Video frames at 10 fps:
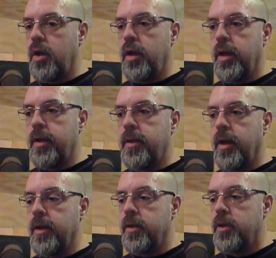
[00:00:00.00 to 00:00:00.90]
And
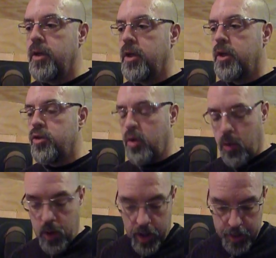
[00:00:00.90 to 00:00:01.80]
uh,
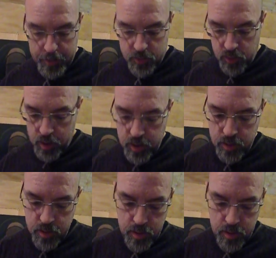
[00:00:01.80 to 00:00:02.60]
so I'm excited.